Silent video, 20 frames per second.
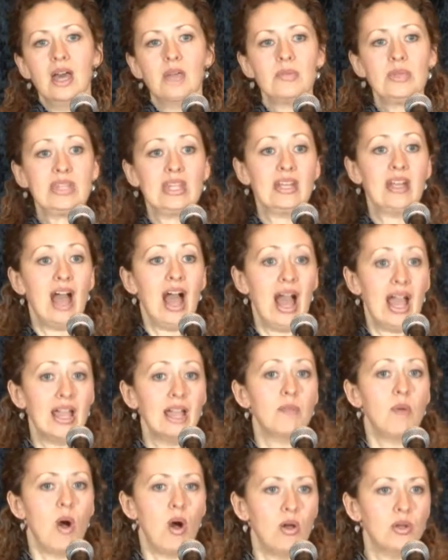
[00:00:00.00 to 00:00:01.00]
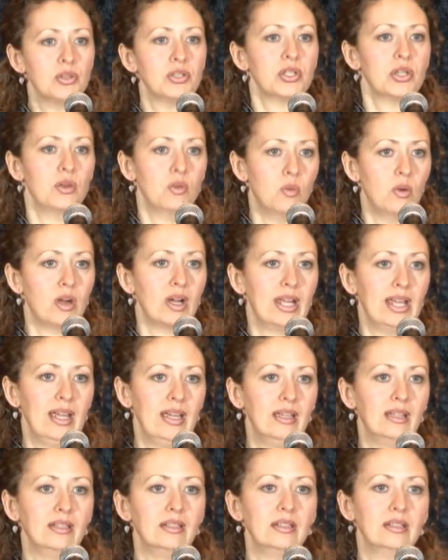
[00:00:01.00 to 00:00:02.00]
But then I am also
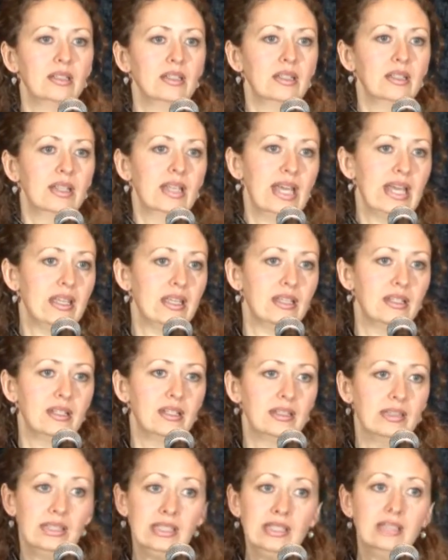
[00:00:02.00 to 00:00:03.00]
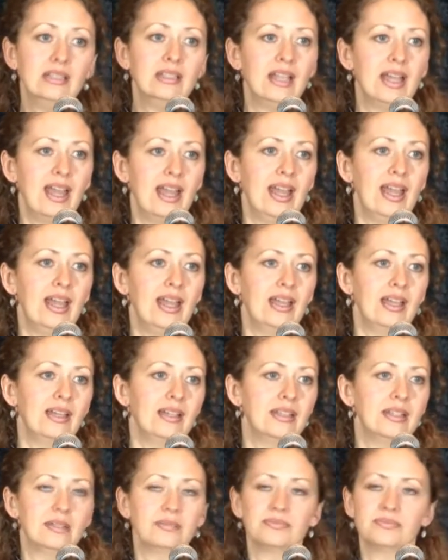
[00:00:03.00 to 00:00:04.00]
working in legal
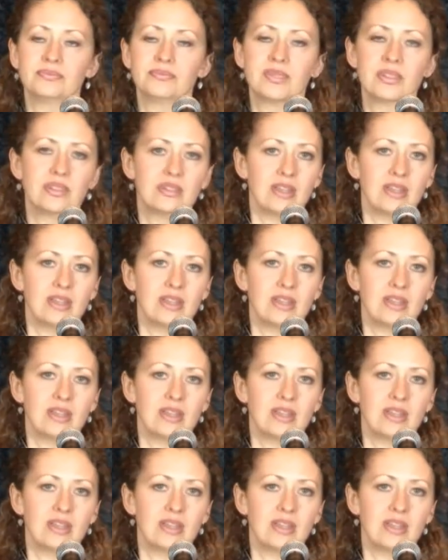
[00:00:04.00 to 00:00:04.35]
aid,